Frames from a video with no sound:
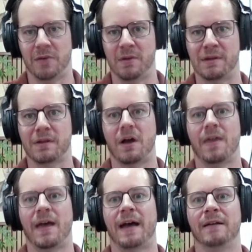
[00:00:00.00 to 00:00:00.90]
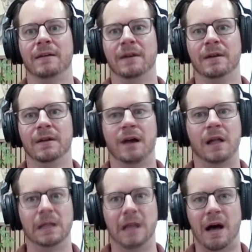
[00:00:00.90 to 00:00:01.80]
And we saw that
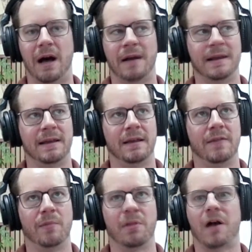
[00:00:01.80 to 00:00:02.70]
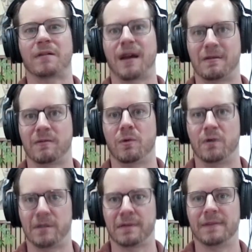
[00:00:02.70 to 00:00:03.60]
a lot in the block size
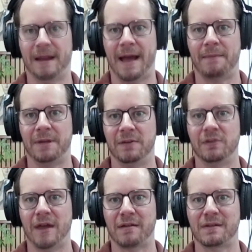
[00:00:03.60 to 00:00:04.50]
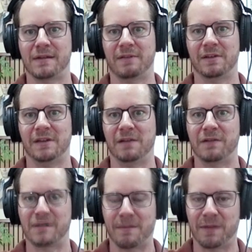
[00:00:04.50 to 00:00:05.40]
wars that happened in 2017
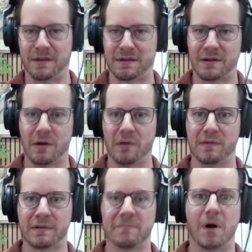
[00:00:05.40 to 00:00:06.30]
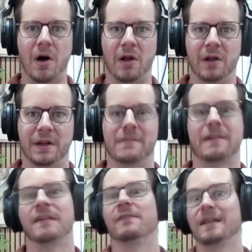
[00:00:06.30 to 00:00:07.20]
for something so small and
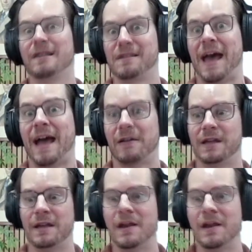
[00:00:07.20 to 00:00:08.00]
insignificant. Exactly.